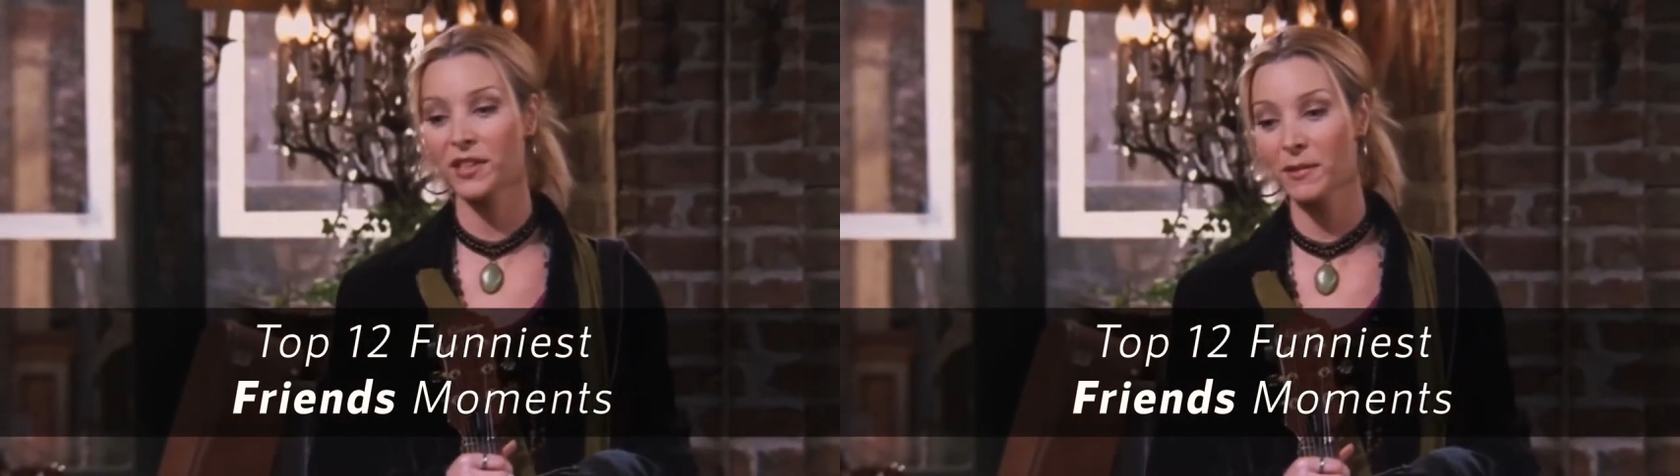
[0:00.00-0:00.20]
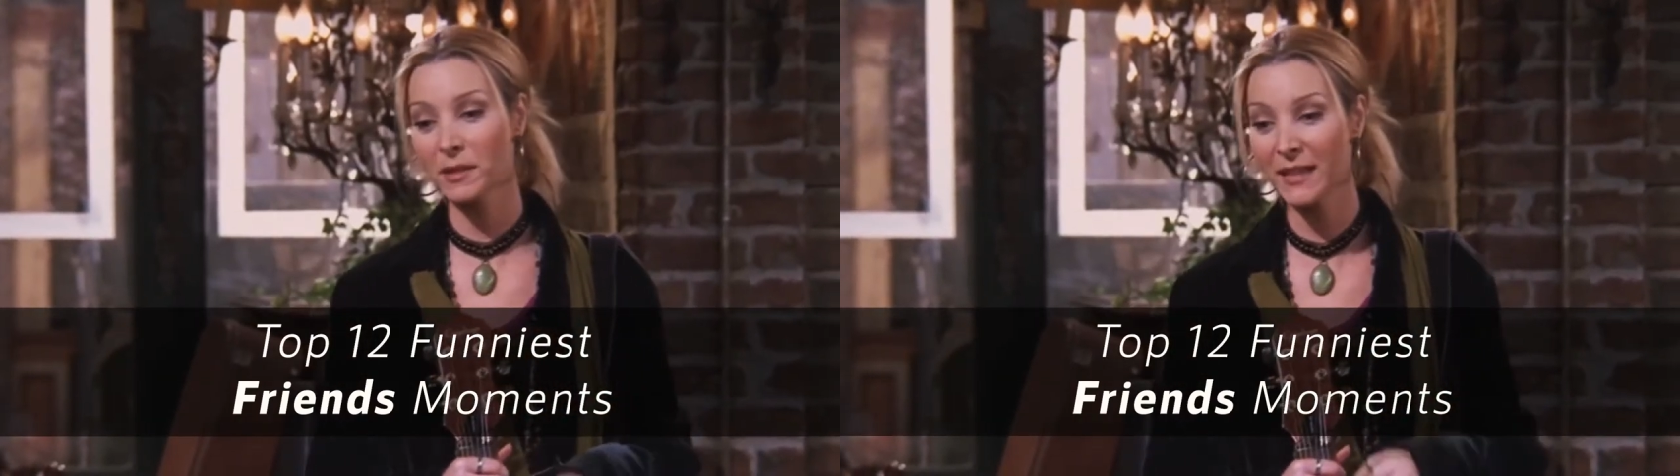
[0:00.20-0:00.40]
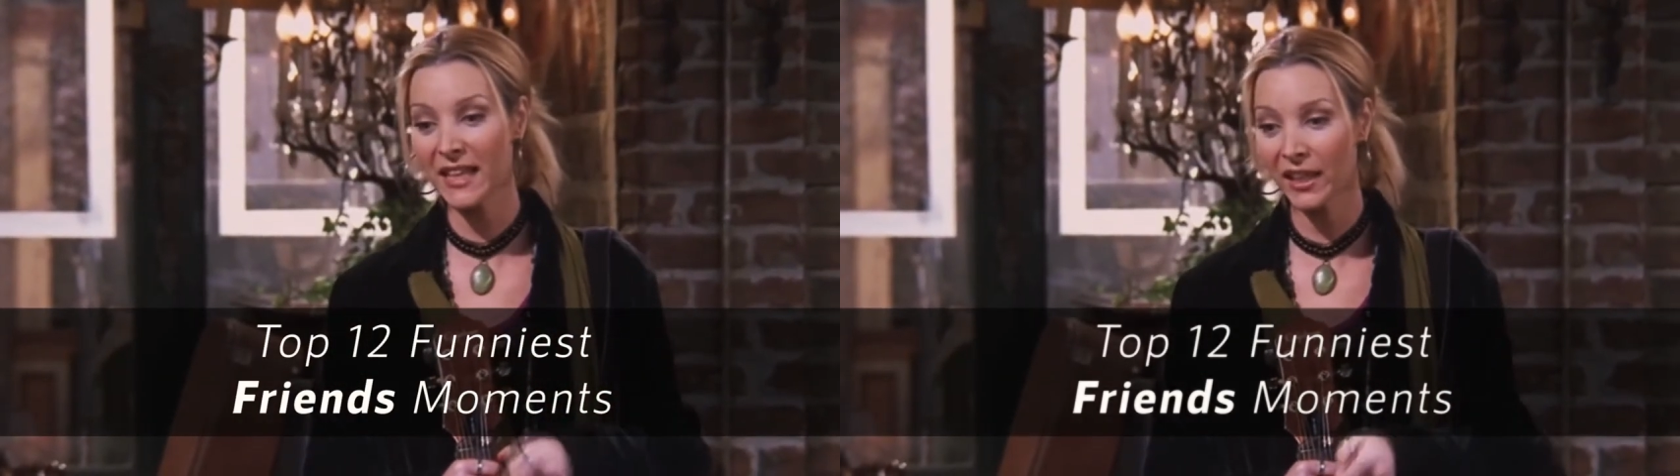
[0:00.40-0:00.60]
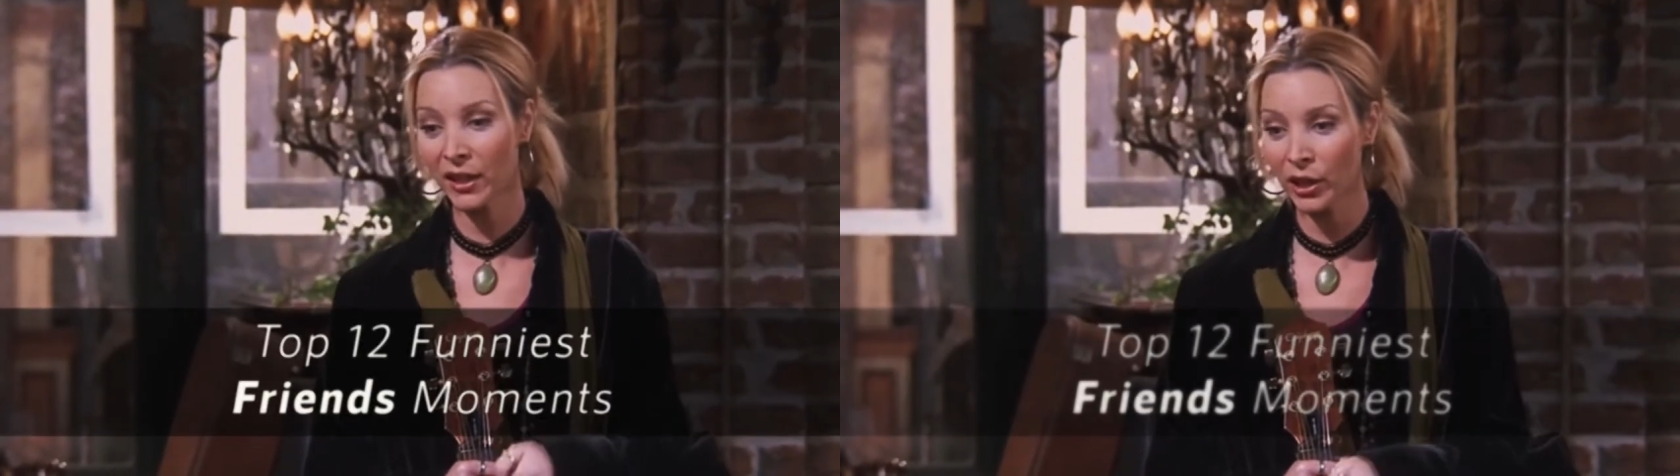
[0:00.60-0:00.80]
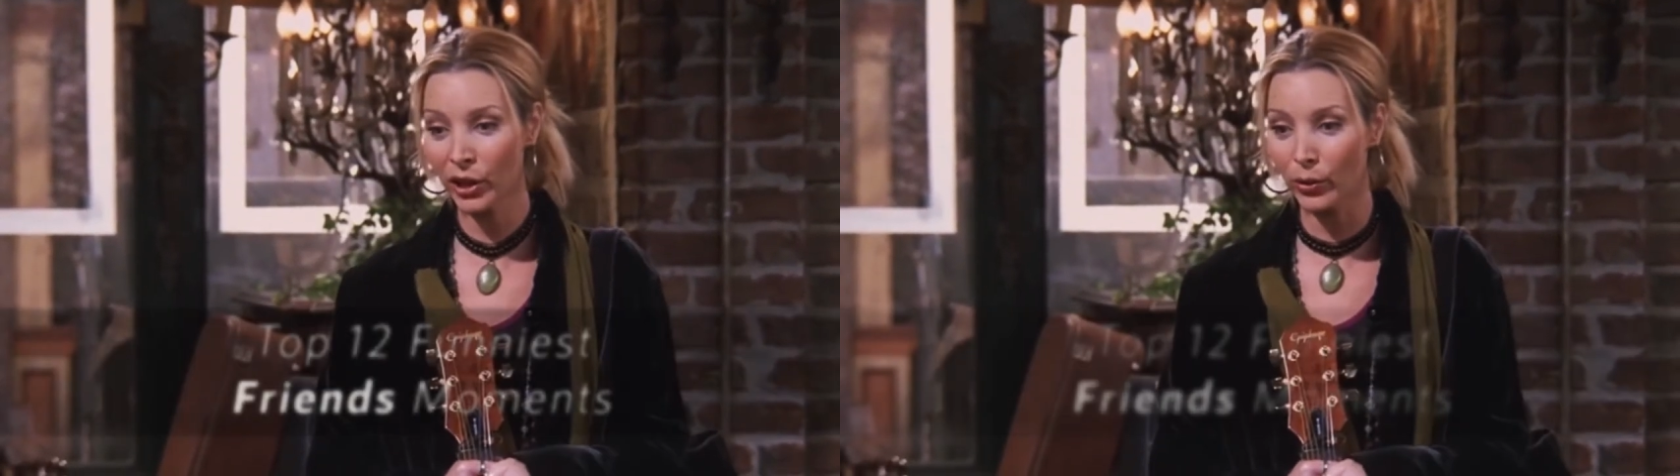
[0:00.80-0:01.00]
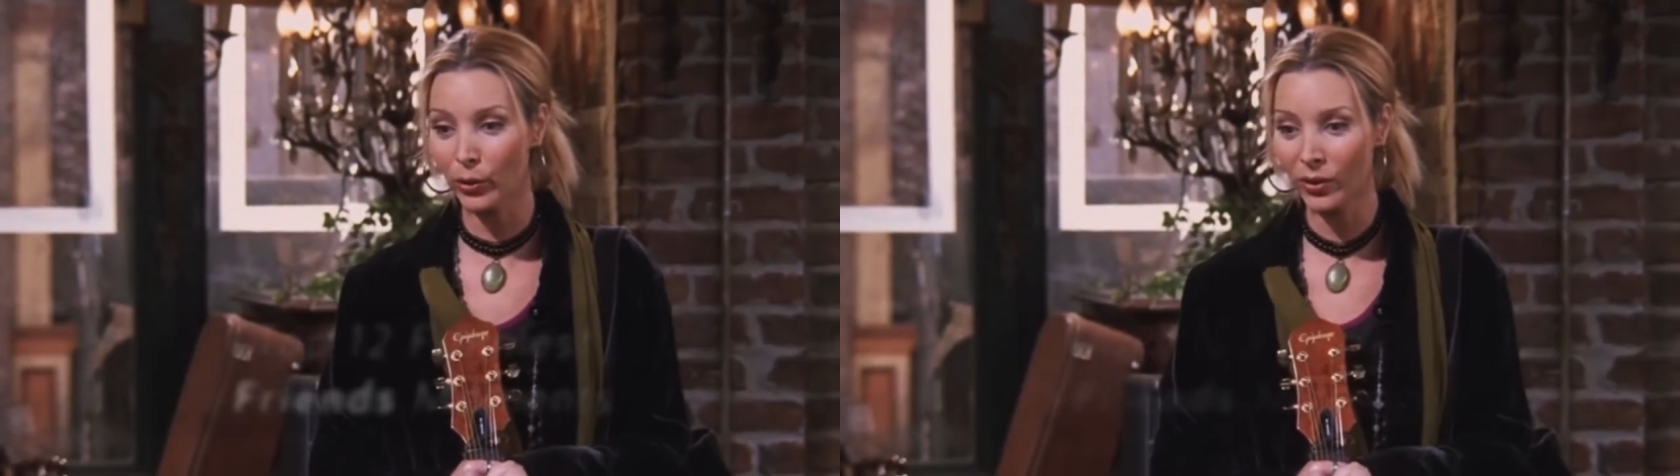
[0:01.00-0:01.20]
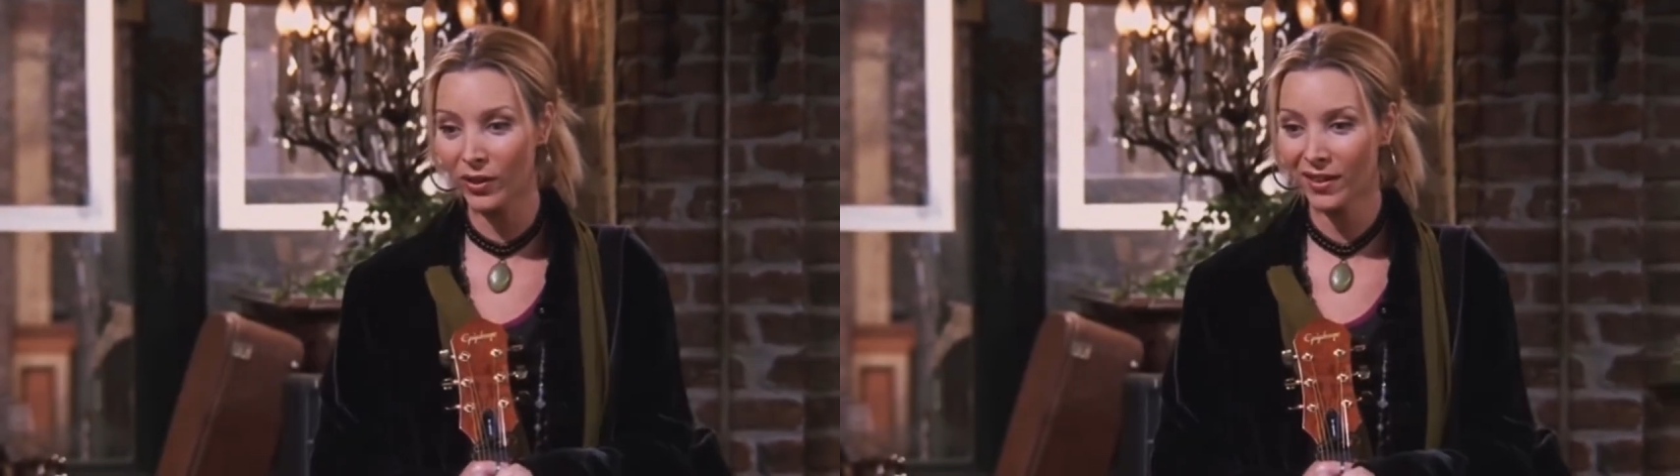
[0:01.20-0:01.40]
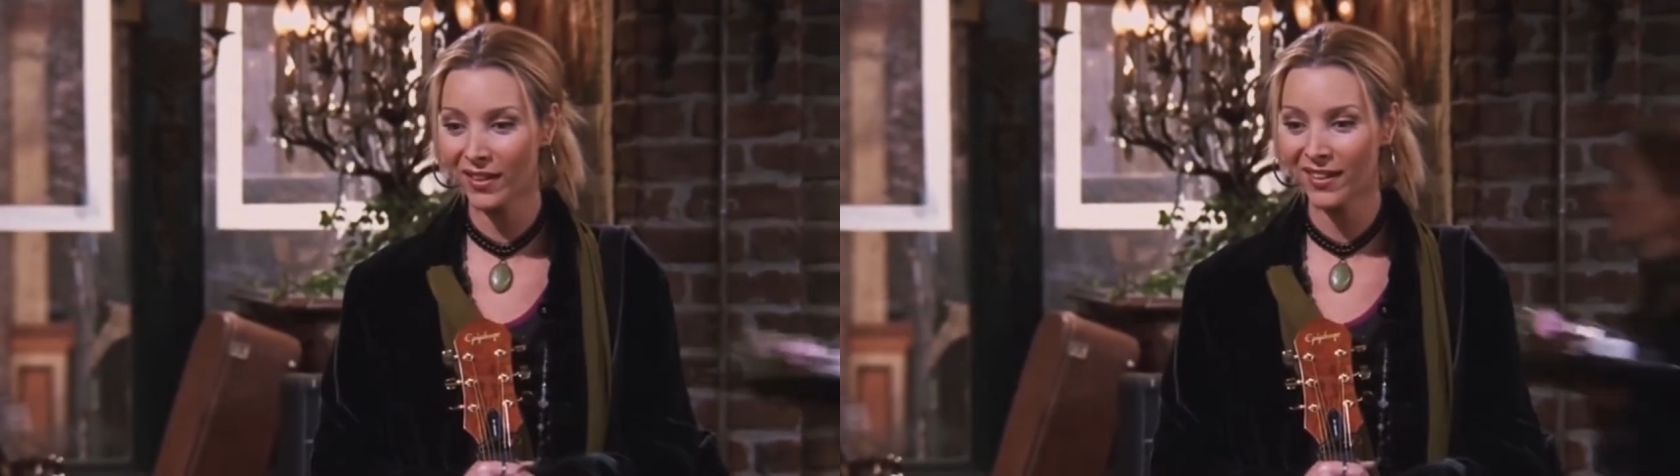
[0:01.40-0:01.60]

funniest Friends moments.